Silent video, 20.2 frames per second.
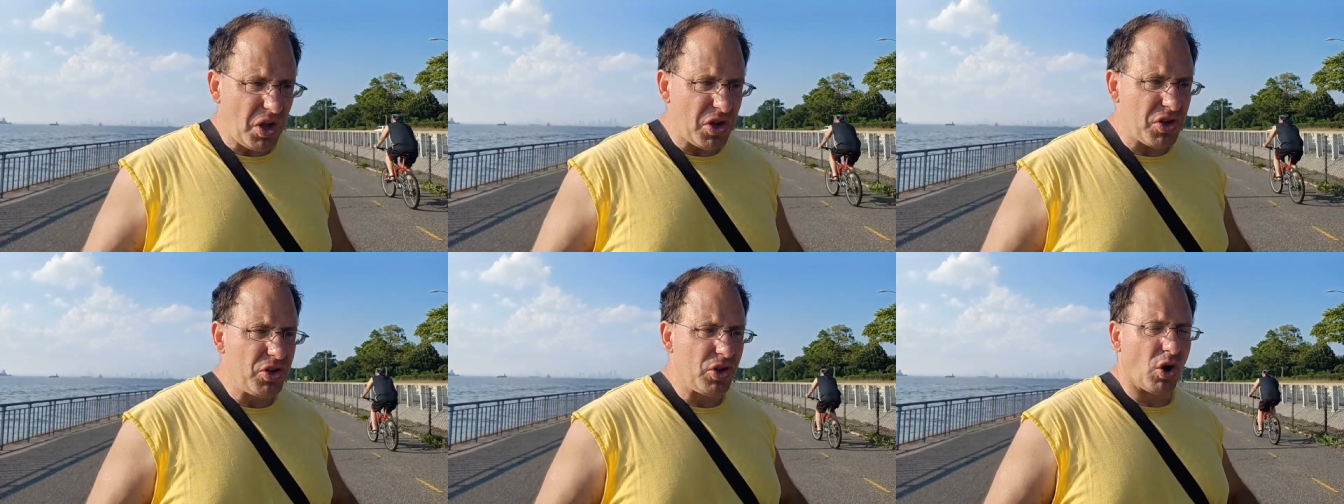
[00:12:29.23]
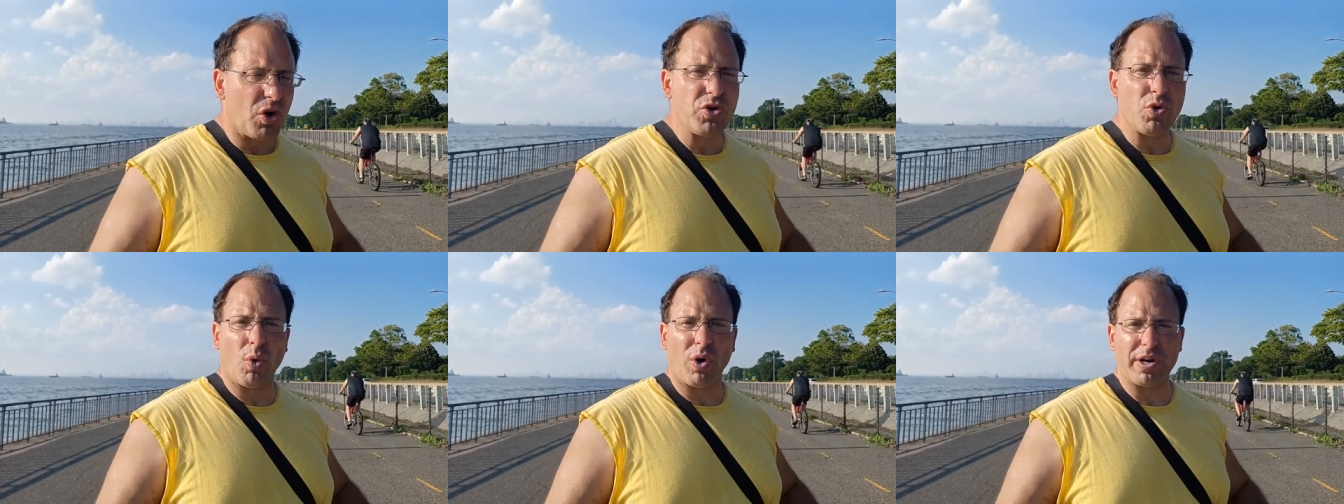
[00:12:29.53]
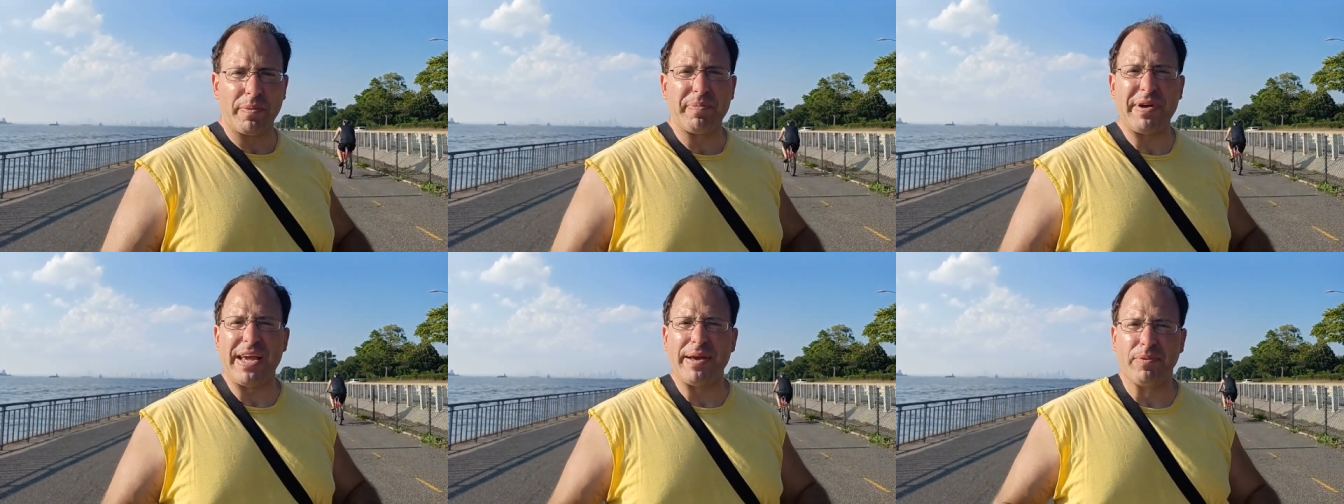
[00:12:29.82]
you know, you want
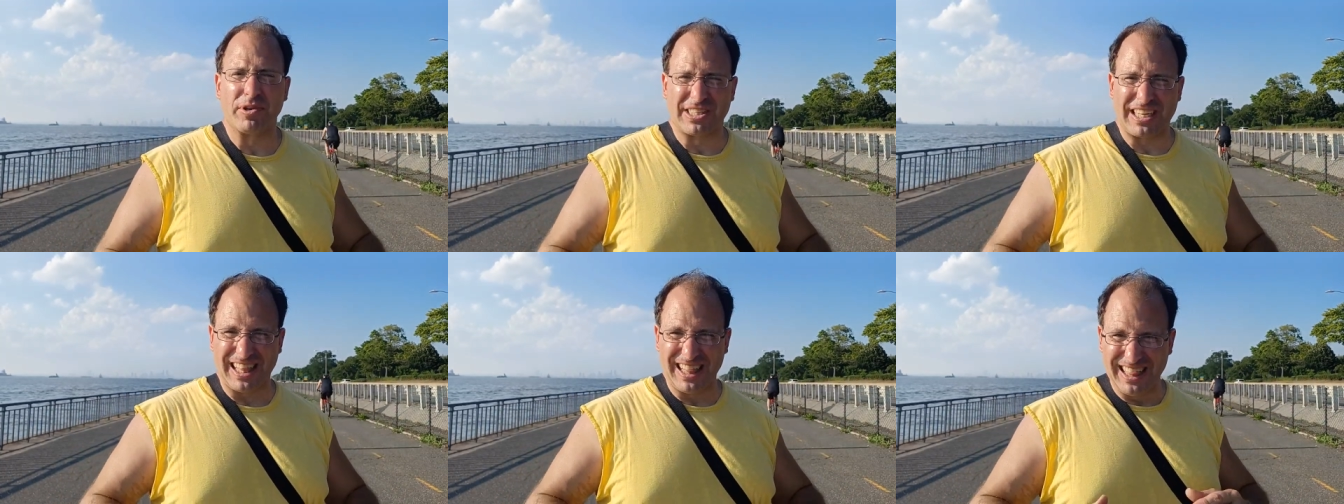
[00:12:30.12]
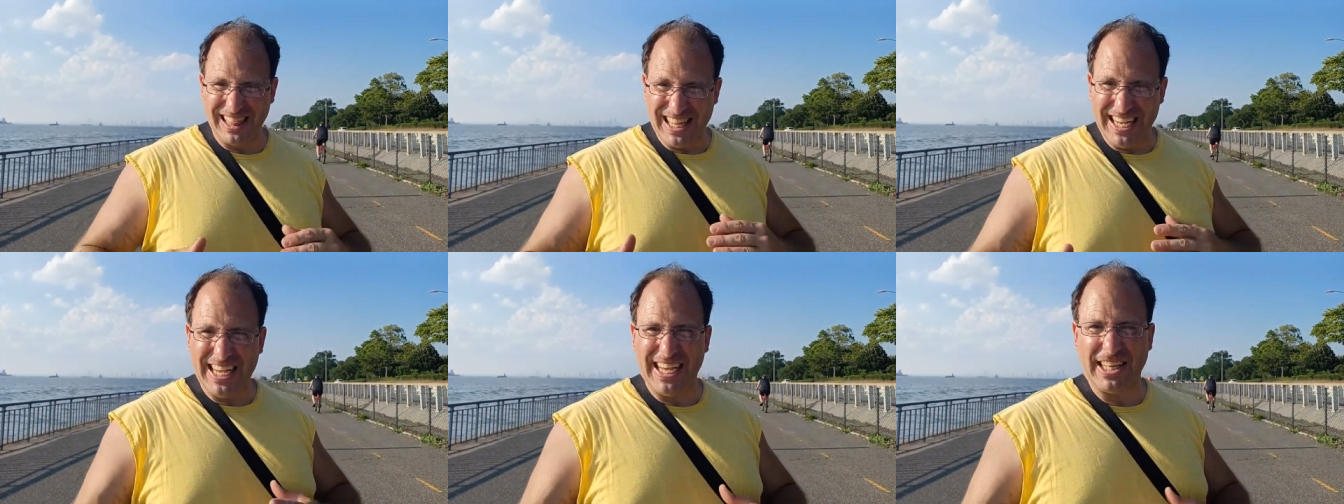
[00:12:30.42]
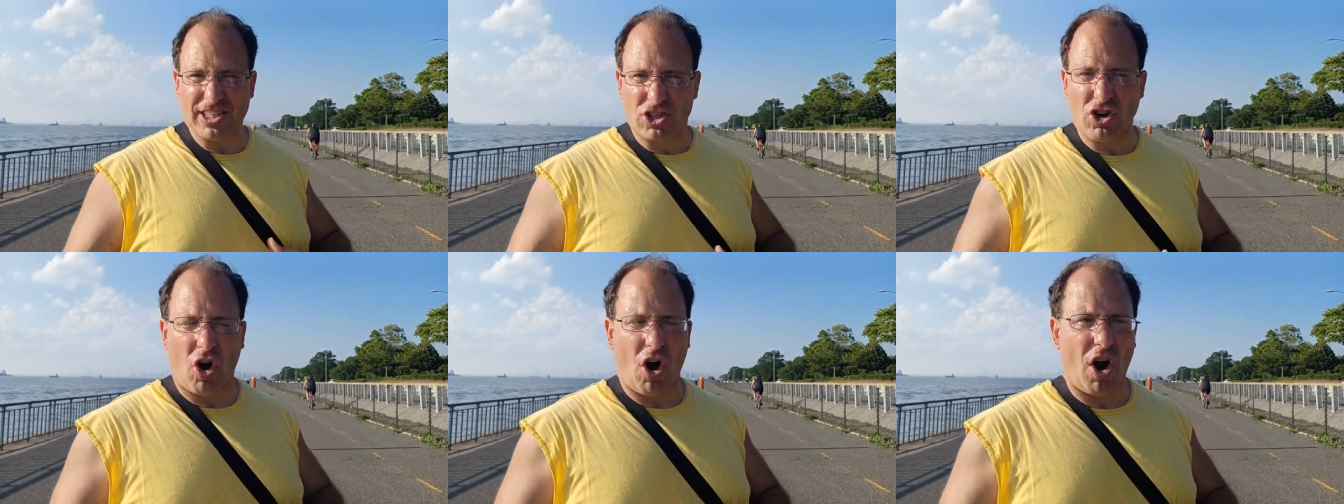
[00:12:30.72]
to be able to
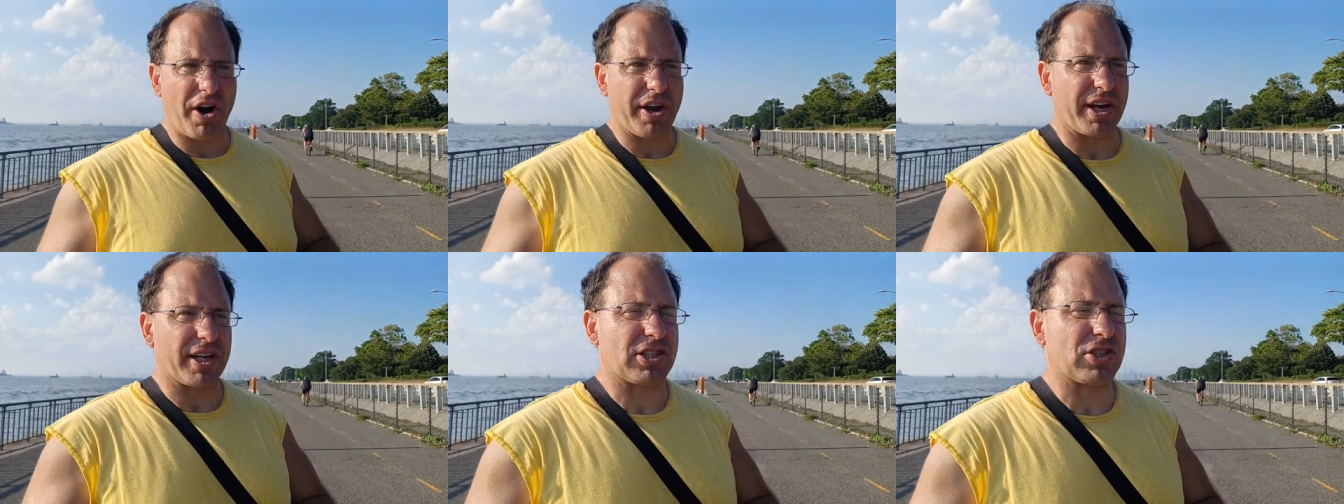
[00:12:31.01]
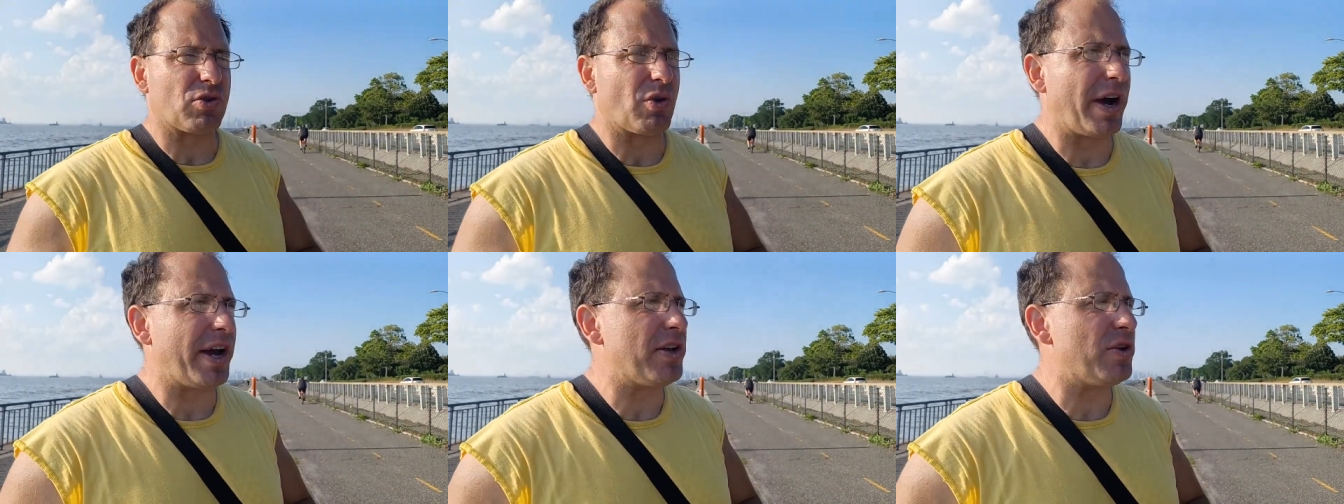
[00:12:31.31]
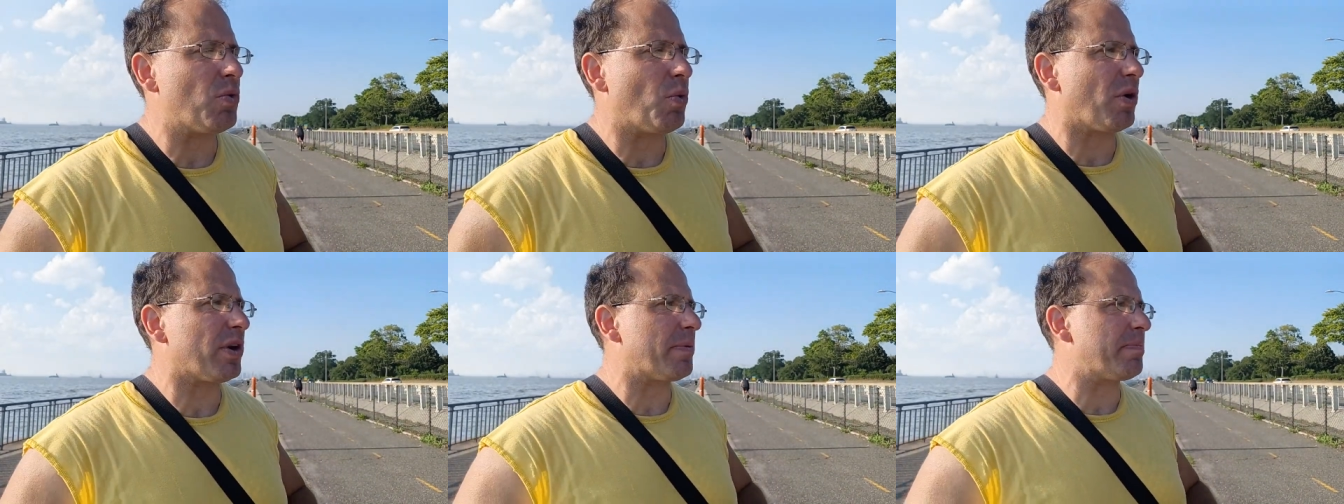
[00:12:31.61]
lead targets, right? You
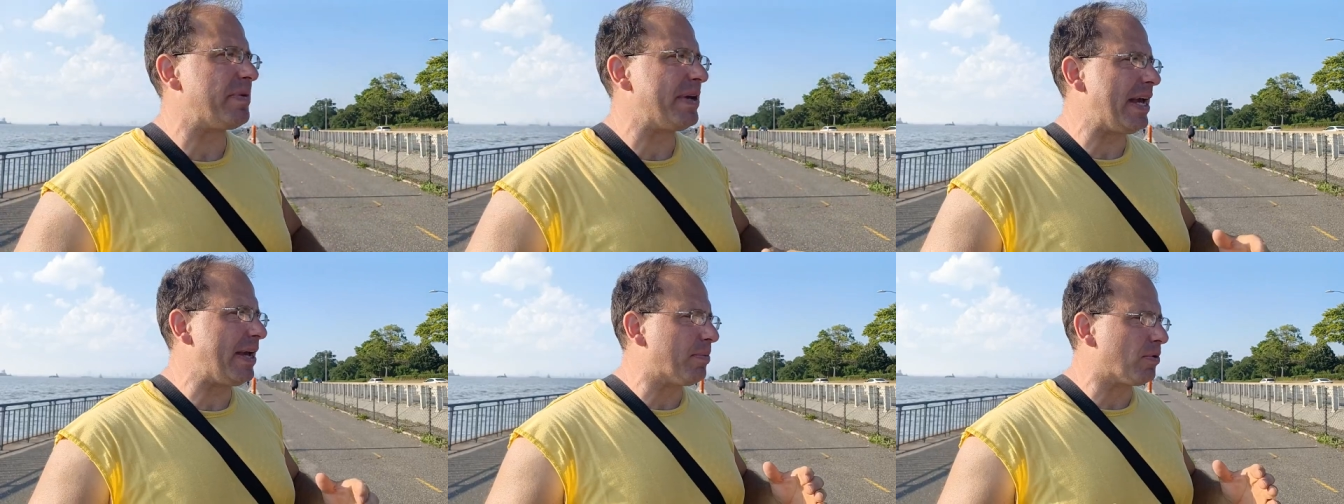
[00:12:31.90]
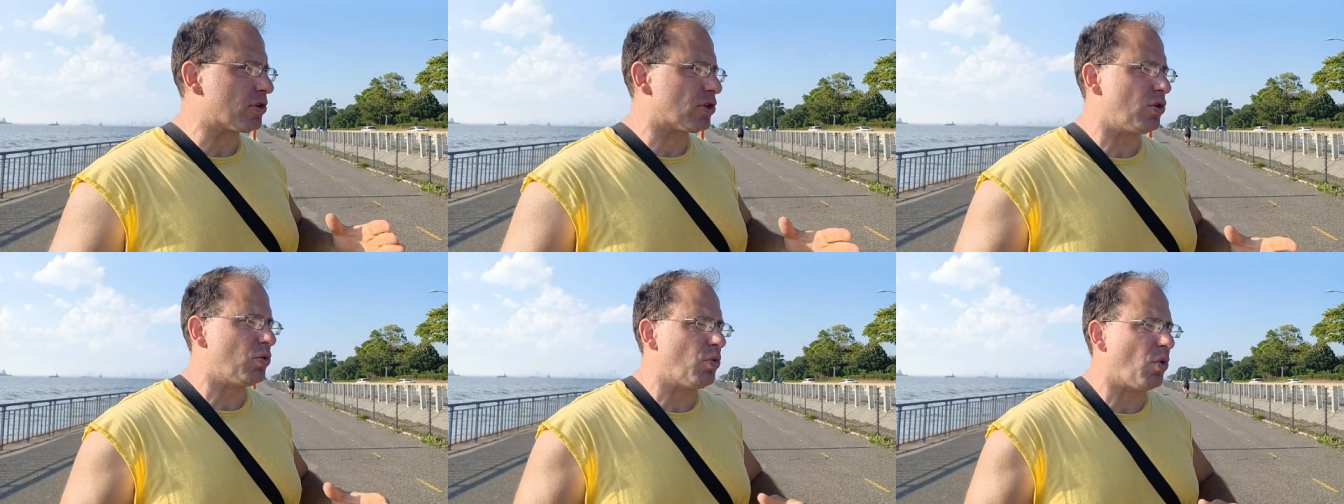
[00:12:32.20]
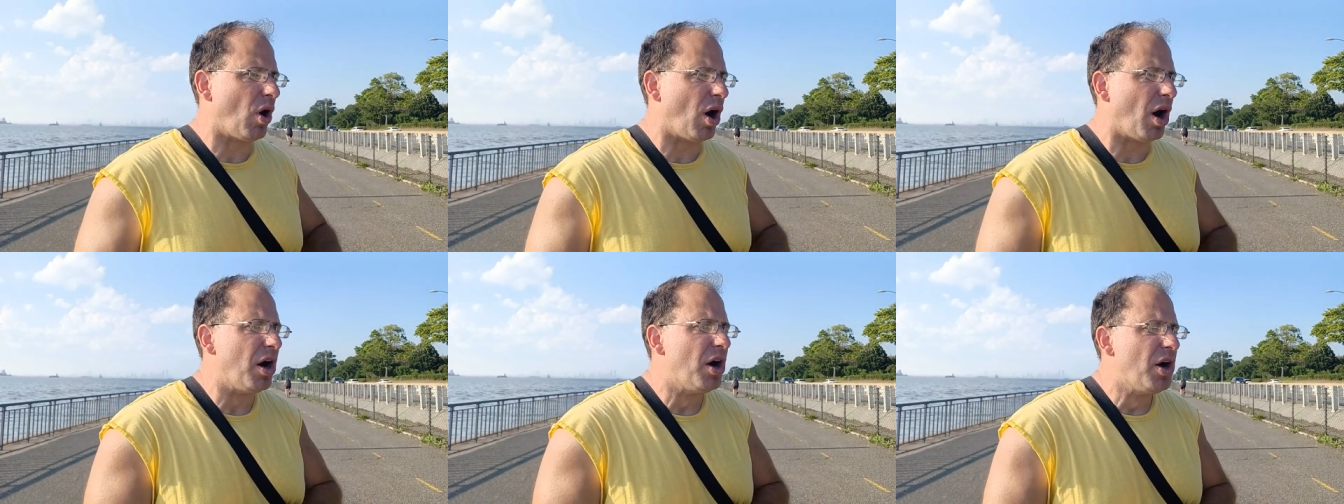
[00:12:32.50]
want to be able to, you
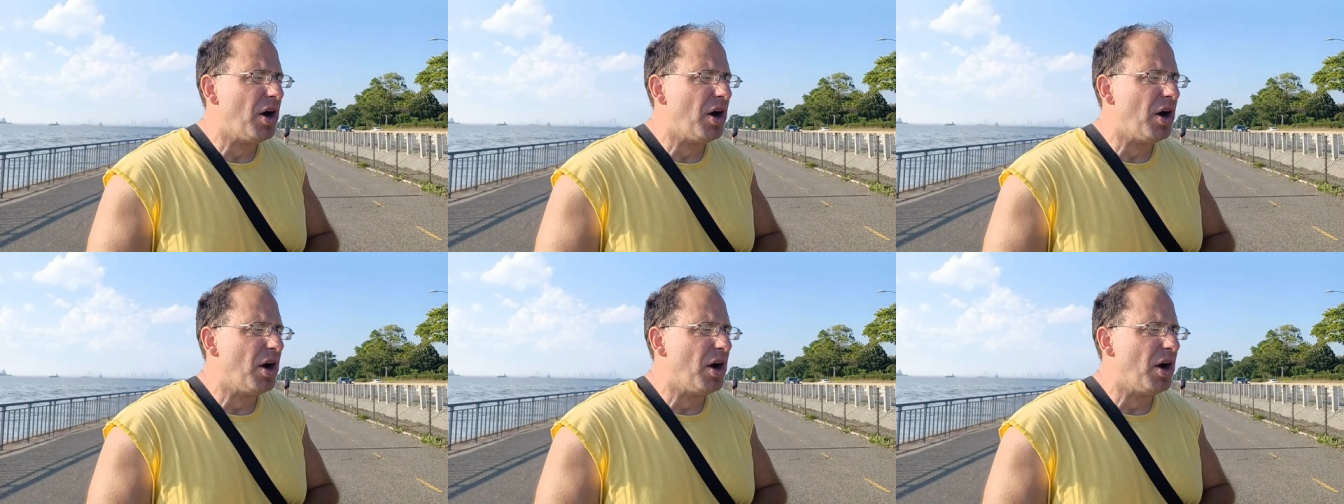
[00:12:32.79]
know,